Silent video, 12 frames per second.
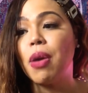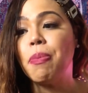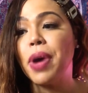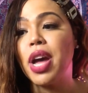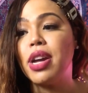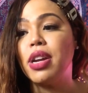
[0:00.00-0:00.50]

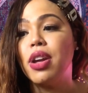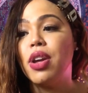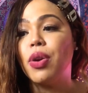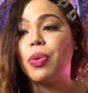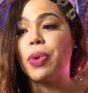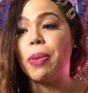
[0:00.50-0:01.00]
But
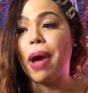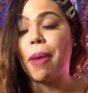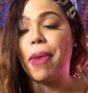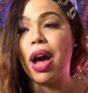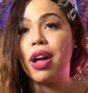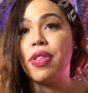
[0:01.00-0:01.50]
when my
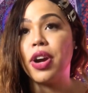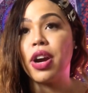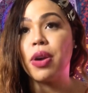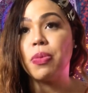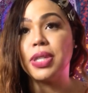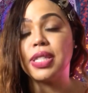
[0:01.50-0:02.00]

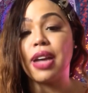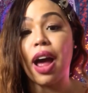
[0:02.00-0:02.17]
mother was